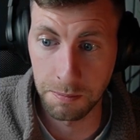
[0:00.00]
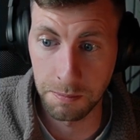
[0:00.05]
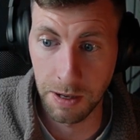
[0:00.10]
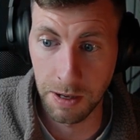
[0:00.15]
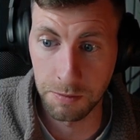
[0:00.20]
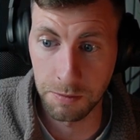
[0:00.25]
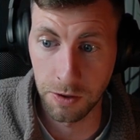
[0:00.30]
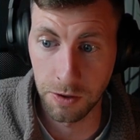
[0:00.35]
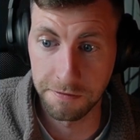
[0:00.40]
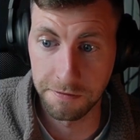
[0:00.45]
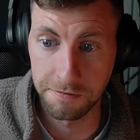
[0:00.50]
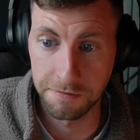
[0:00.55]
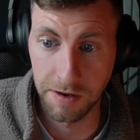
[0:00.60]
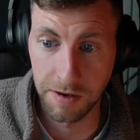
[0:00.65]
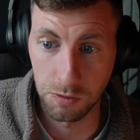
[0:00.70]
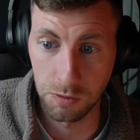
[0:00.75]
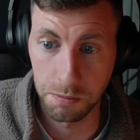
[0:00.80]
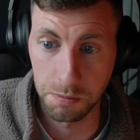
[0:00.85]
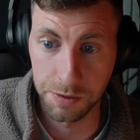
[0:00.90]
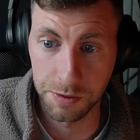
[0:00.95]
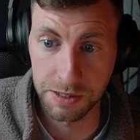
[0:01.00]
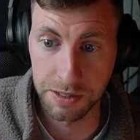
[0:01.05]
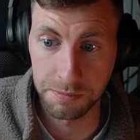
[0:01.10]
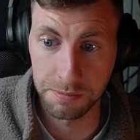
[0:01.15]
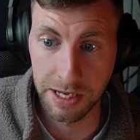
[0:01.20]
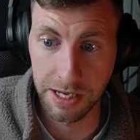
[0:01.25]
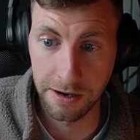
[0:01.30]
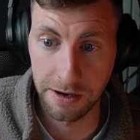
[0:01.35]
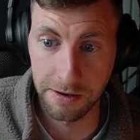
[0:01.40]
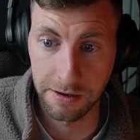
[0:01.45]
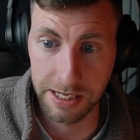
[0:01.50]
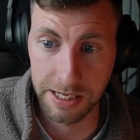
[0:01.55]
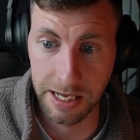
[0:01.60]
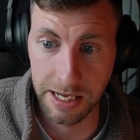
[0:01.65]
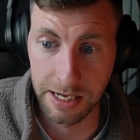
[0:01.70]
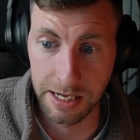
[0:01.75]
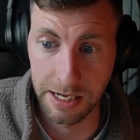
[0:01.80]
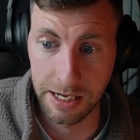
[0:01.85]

I'm going to follow up with him there again